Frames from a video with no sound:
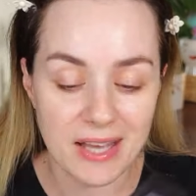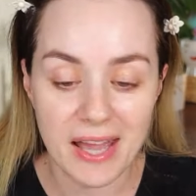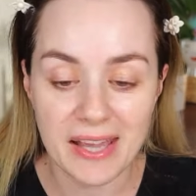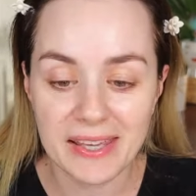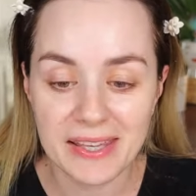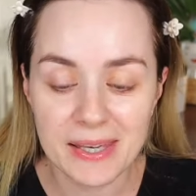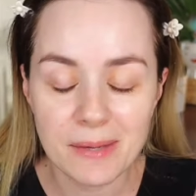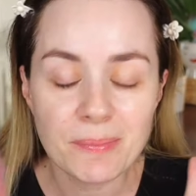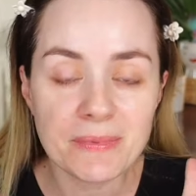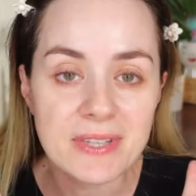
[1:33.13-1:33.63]
I
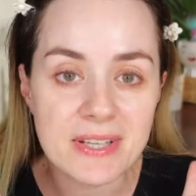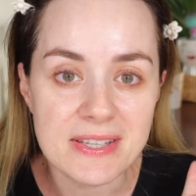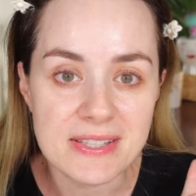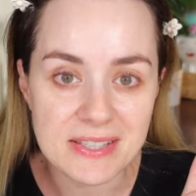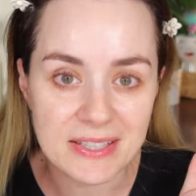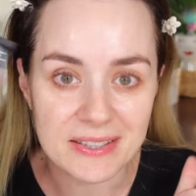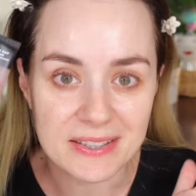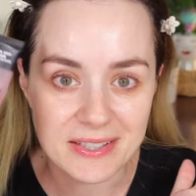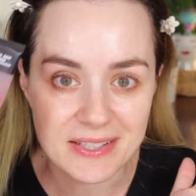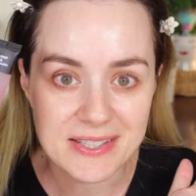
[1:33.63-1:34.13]
keep
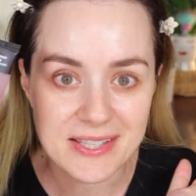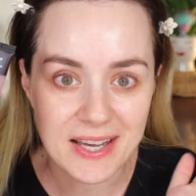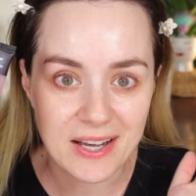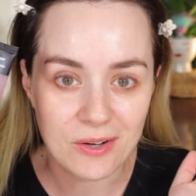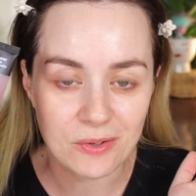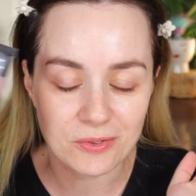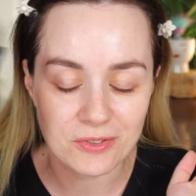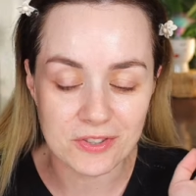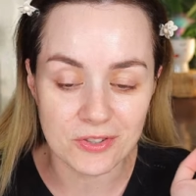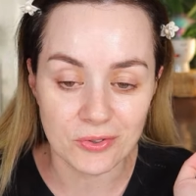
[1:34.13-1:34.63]
testing this
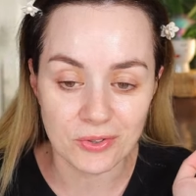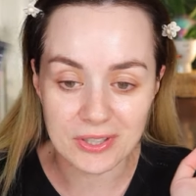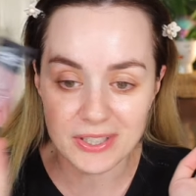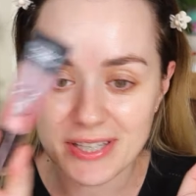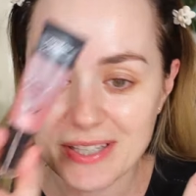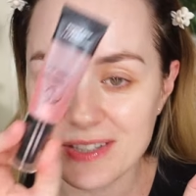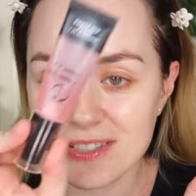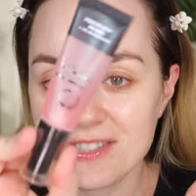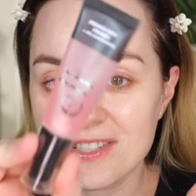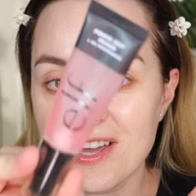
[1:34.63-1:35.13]
out. So
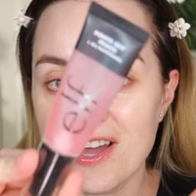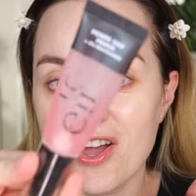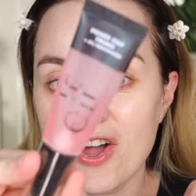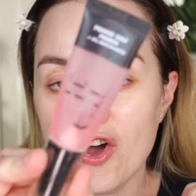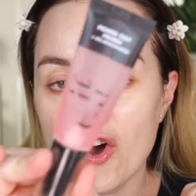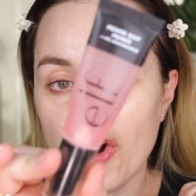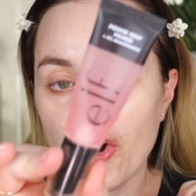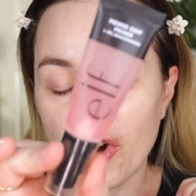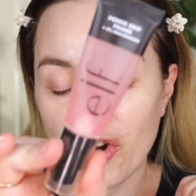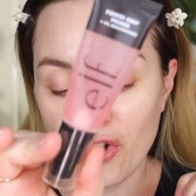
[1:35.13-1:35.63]
let's
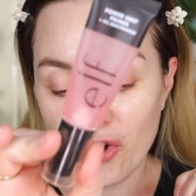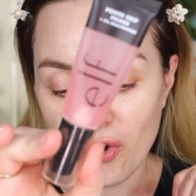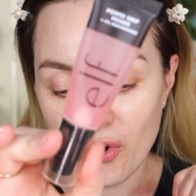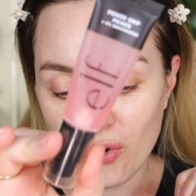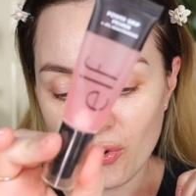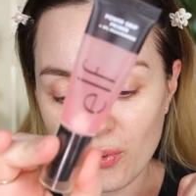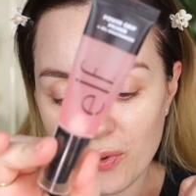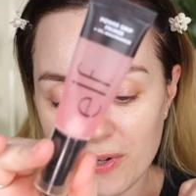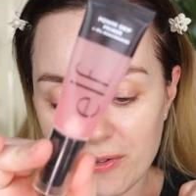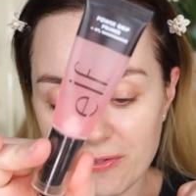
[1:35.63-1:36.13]

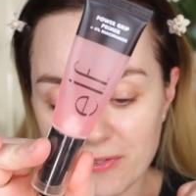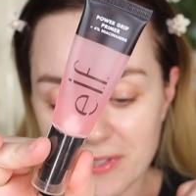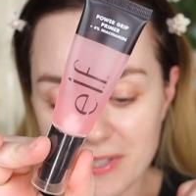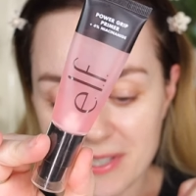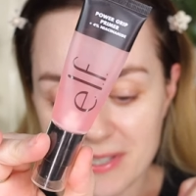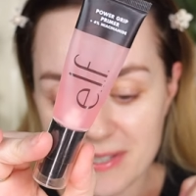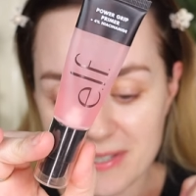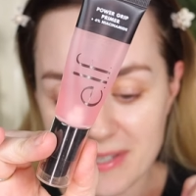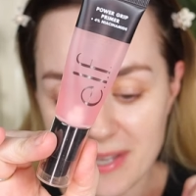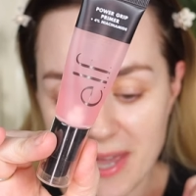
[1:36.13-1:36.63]
go with
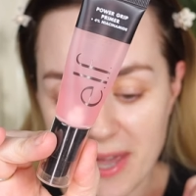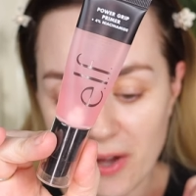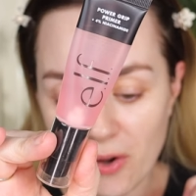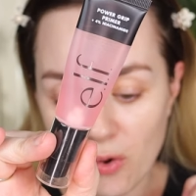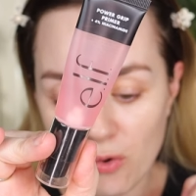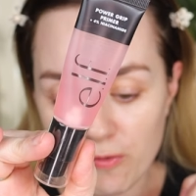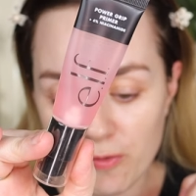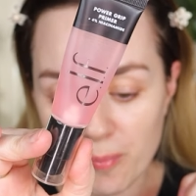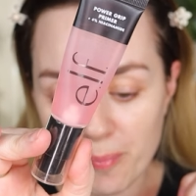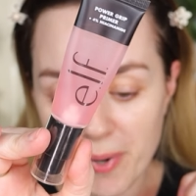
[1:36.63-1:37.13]
this
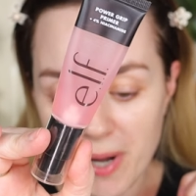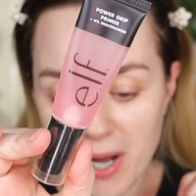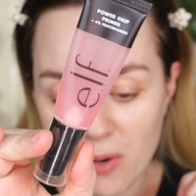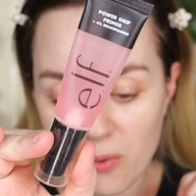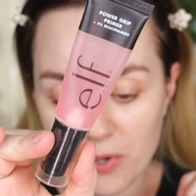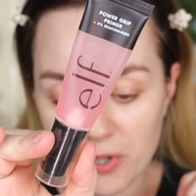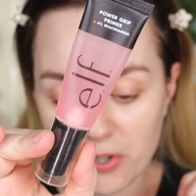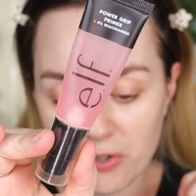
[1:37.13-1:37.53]
e.l.f. Power